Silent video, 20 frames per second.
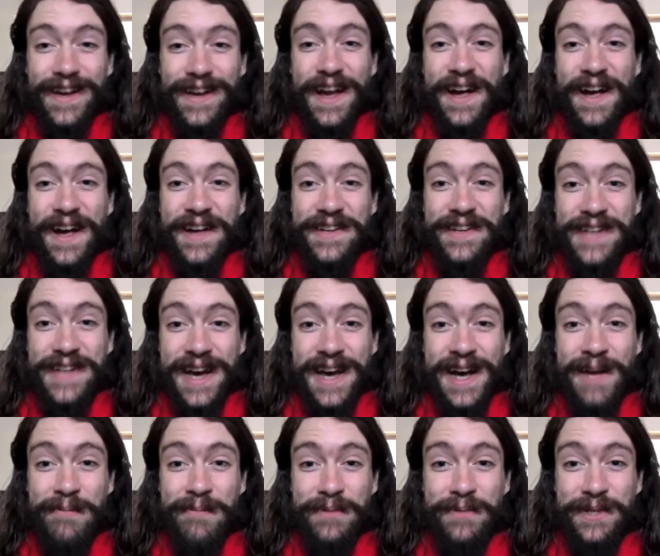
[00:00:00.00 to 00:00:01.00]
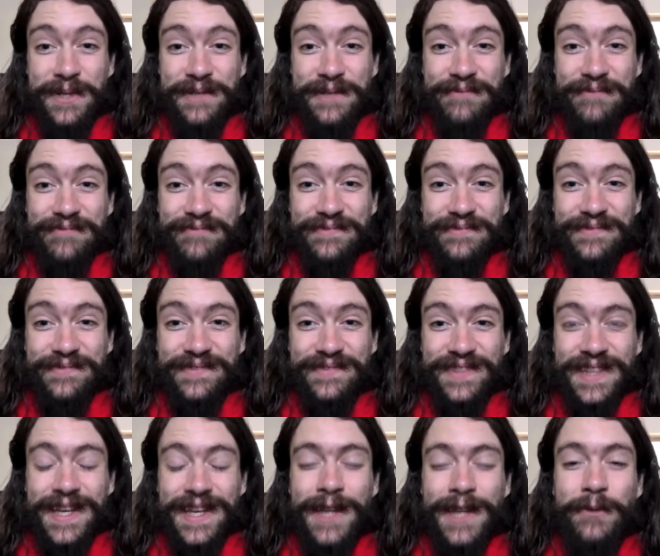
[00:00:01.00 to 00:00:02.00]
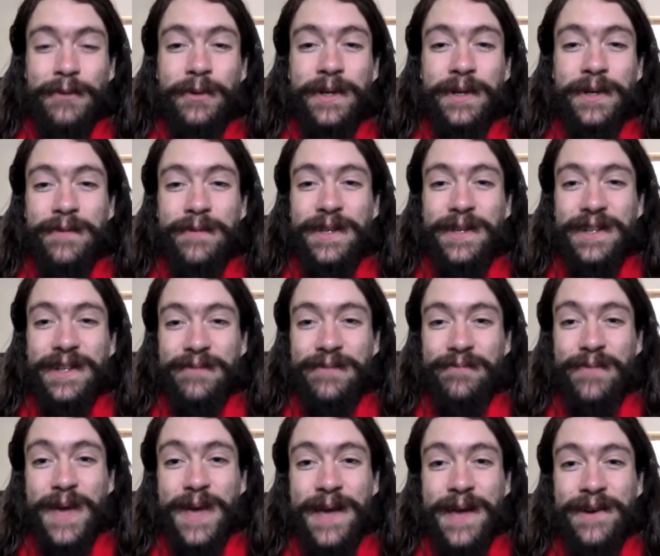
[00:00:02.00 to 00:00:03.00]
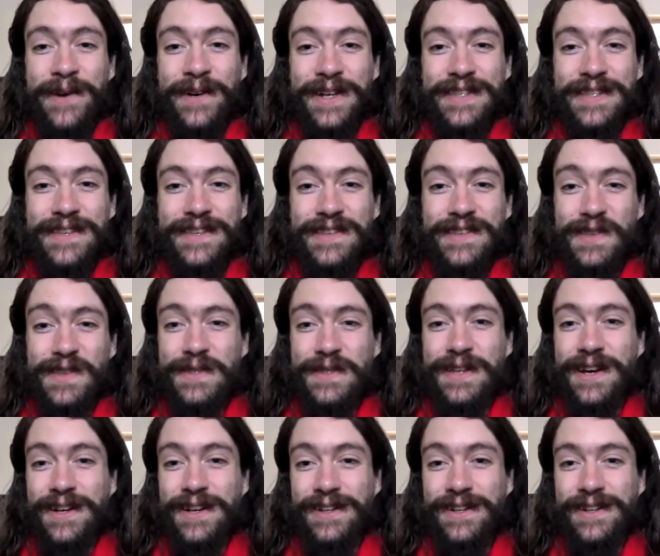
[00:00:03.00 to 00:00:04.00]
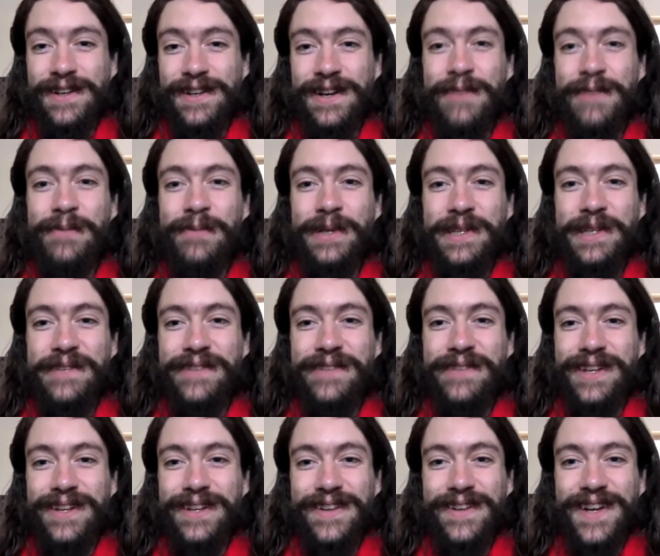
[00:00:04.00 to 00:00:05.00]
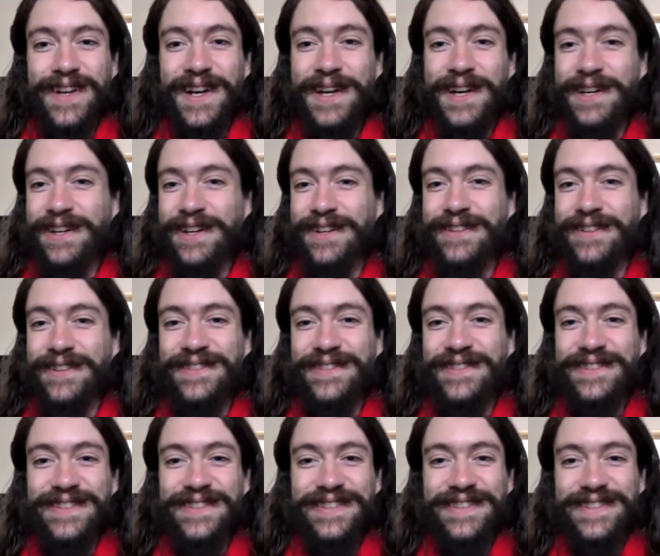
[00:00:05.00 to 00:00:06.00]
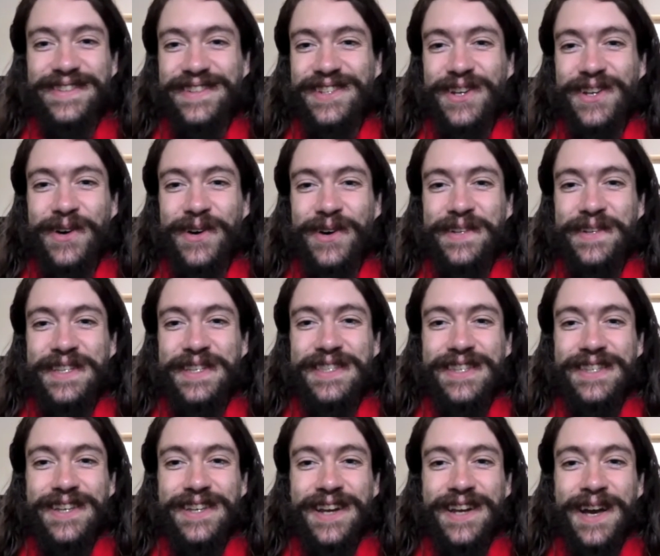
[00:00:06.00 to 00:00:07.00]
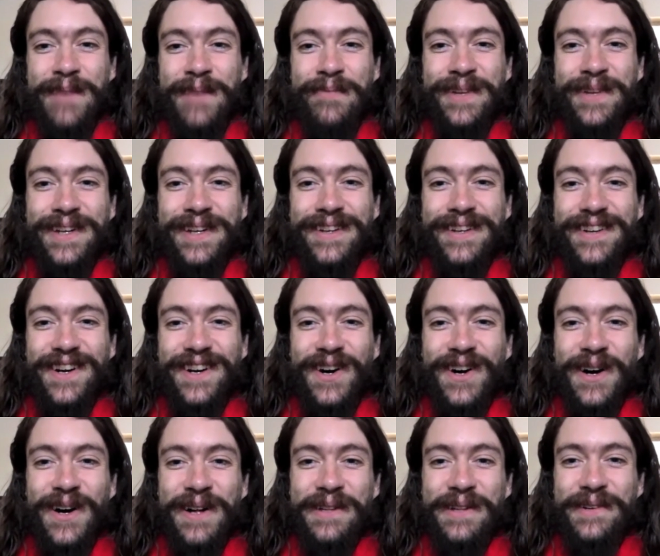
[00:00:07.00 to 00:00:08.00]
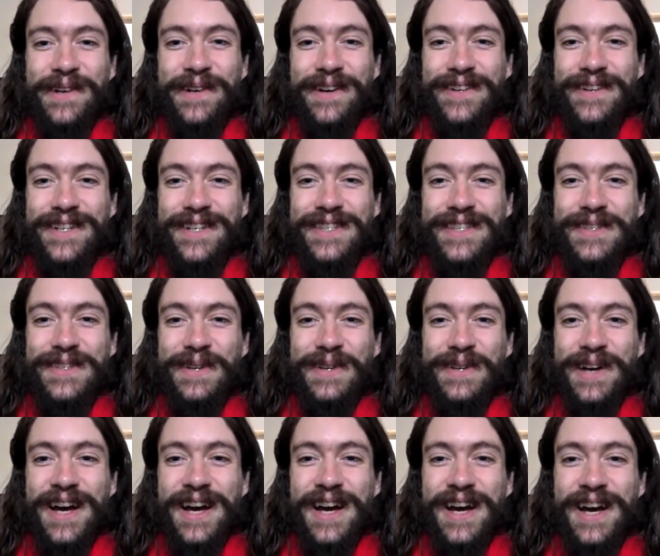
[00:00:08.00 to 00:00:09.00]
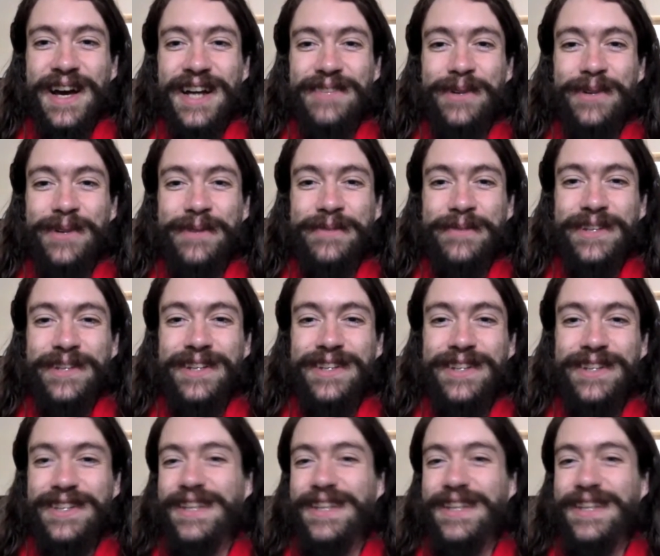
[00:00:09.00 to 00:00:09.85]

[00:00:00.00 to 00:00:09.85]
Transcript: adapt, and we're gonna become better as a society. I believe it. I can totally see it happening all around us at the moment.